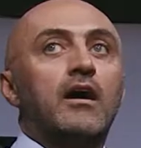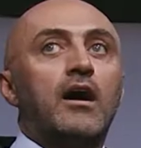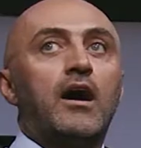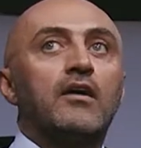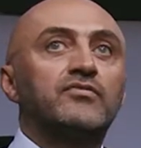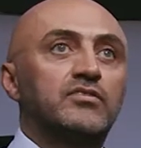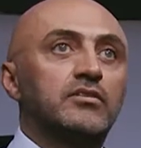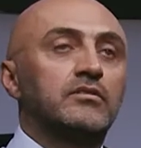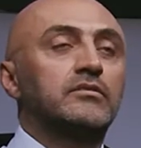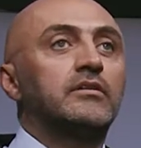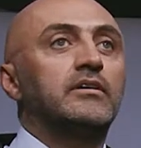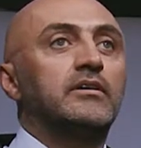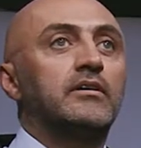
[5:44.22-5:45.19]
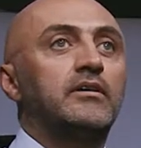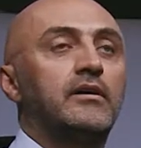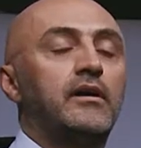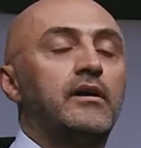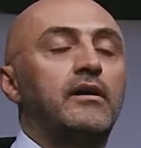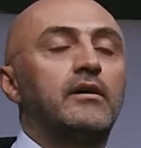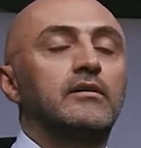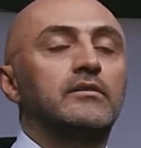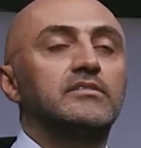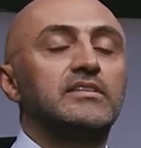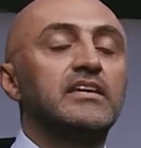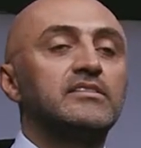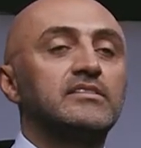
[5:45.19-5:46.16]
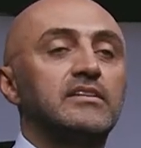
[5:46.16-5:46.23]
After
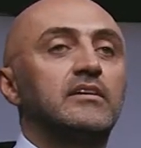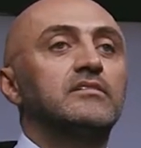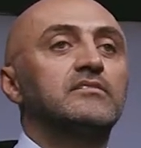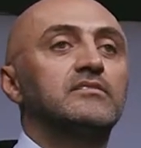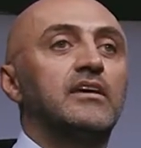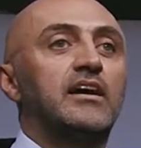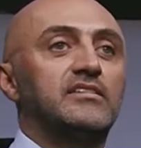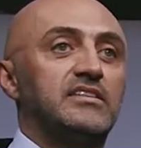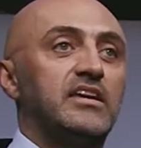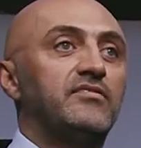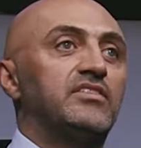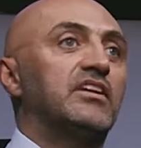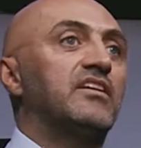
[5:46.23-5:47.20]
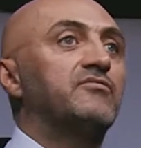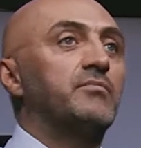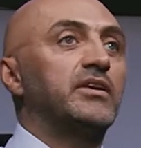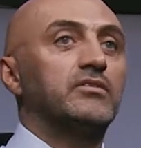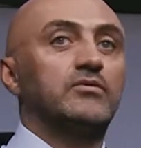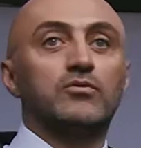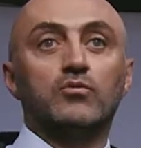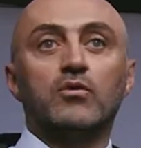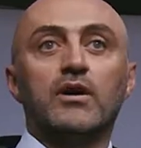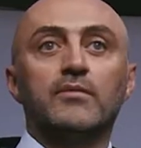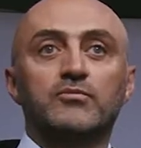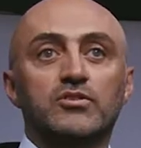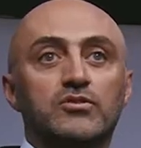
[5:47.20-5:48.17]
6 years, I saved enough money to go up to